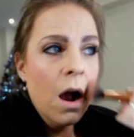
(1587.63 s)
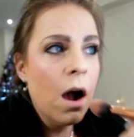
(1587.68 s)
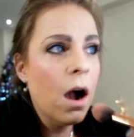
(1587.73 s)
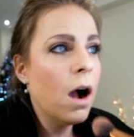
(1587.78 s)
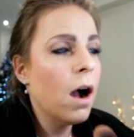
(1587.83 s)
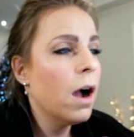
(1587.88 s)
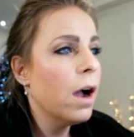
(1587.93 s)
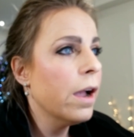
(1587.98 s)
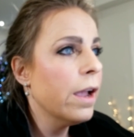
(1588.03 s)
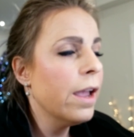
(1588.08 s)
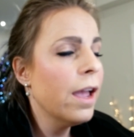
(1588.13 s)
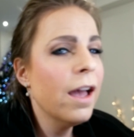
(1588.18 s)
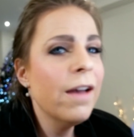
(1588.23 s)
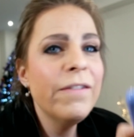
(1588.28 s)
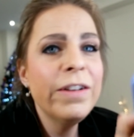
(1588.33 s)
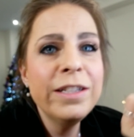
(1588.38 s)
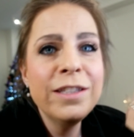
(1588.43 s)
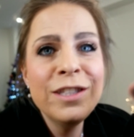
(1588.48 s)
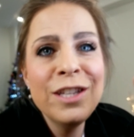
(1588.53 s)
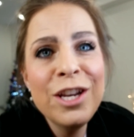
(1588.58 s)
I
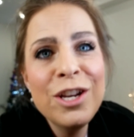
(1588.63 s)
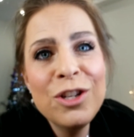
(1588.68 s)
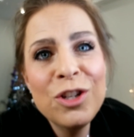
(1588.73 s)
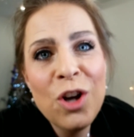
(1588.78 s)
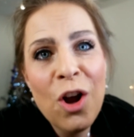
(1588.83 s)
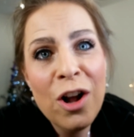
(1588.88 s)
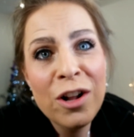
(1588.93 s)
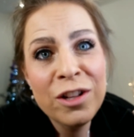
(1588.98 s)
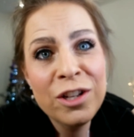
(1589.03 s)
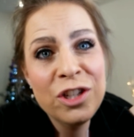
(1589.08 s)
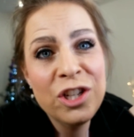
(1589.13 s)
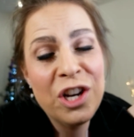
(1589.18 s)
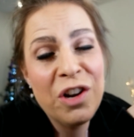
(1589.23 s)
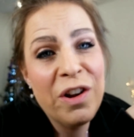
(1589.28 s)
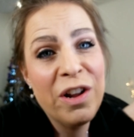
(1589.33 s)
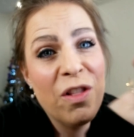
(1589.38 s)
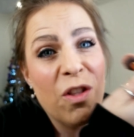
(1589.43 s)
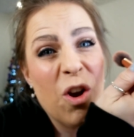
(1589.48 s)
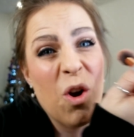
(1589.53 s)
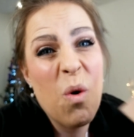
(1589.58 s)
haven't seen chocolate
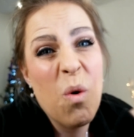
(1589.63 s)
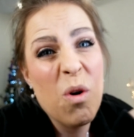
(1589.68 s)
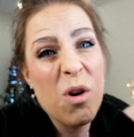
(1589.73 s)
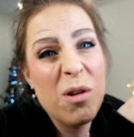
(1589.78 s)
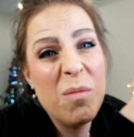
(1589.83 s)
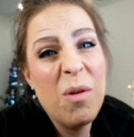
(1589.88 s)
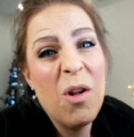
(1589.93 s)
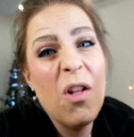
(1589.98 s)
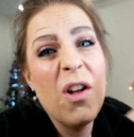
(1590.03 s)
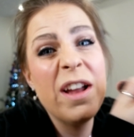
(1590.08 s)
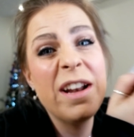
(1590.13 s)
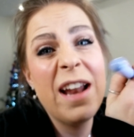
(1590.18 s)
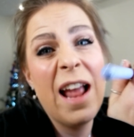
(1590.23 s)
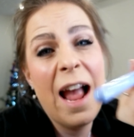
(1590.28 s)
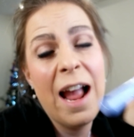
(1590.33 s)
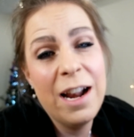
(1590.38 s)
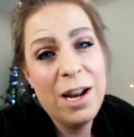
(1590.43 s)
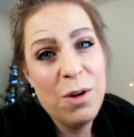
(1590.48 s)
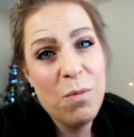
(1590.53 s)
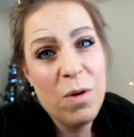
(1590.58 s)
cherry look horrible on
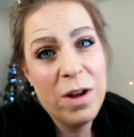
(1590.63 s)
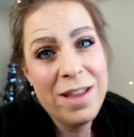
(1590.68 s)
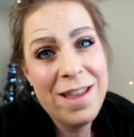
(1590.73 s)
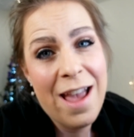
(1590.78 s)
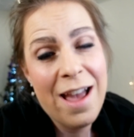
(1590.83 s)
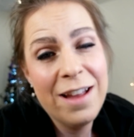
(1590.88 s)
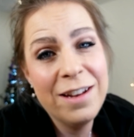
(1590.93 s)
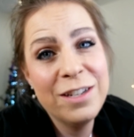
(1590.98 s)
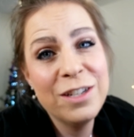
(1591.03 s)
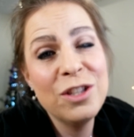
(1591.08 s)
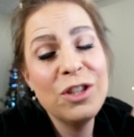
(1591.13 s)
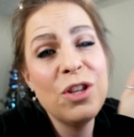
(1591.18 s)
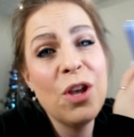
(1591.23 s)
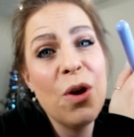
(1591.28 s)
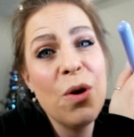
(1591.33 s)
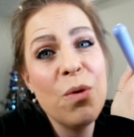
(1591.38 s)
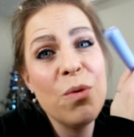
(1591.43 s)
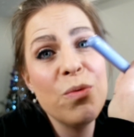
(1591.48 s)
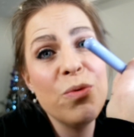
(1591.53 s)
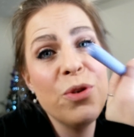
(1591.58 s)
anyone yet,
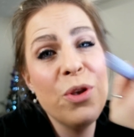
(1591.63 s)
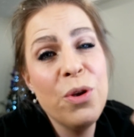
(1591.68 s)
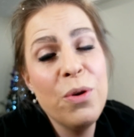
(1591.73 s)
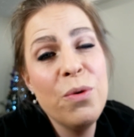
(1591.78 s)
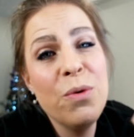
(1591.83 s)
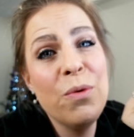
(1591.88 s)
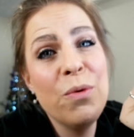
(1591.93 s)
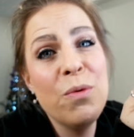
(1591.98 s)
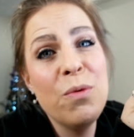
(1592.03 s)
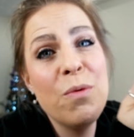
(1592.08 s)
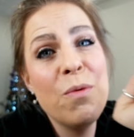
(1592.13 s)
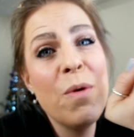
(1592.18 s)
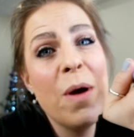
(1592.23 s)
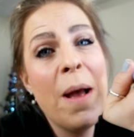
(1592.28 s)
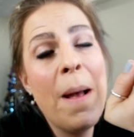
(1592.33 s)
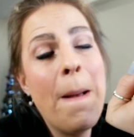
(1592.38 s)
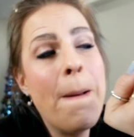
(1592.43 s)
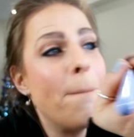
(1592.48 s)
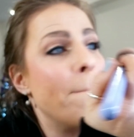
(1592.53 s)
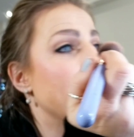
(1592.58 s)
so you
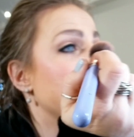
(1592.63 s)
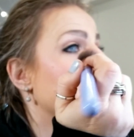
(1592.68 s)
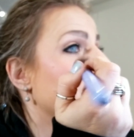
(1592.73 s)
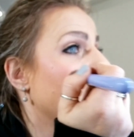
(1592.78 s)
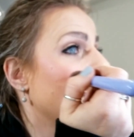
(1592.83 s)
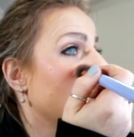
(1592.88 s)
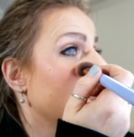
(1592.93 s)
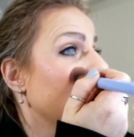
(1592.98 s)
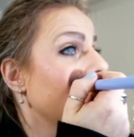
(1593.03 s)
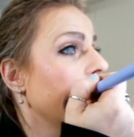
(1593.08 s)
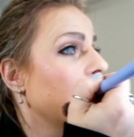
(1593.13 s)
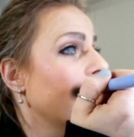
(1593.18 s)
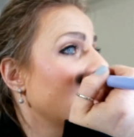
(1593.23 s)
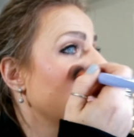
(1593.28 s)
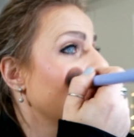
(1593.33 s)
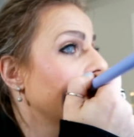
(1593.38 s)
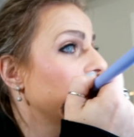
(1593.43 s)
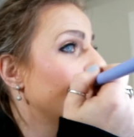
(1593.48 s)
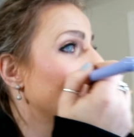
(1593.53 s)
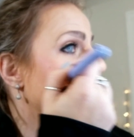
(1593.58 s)
may
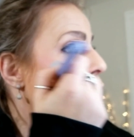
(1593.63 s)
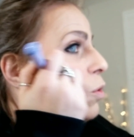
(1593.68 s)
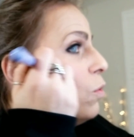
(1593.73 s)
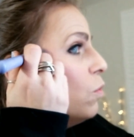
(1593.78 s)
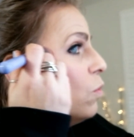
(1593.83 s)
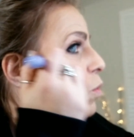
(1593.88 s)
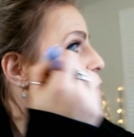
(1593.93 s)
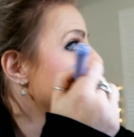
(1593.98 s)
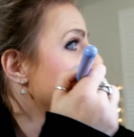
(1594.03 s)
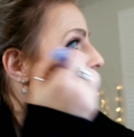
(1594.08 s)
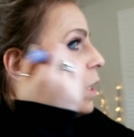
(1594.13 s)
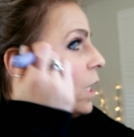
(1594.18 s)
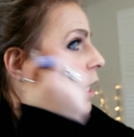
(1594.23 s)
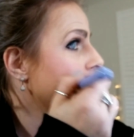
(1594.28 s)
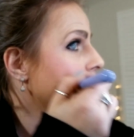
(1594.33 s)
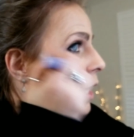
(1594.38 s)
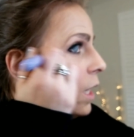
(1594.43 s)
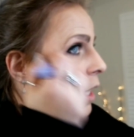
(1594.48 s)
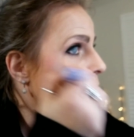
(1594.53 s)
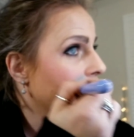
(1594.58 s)
need to
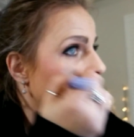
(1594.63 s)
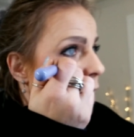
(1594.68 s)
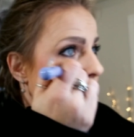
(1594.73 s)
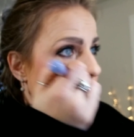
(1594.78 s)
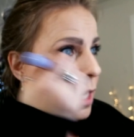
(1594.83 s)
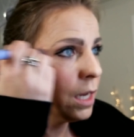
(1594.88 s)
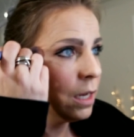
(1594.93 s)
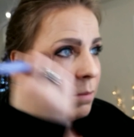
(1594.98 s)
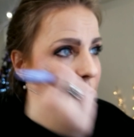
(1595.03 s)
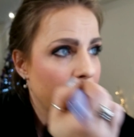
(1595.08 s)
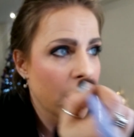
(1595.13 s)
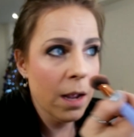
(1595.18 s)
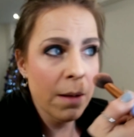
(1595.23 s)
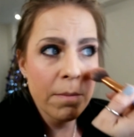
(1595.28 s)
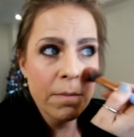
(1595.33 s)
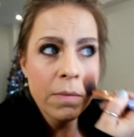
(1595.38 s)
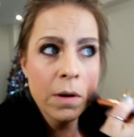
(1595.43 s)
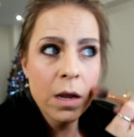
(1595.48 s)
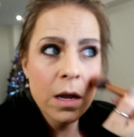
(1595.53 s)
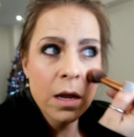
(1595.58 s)
hit me up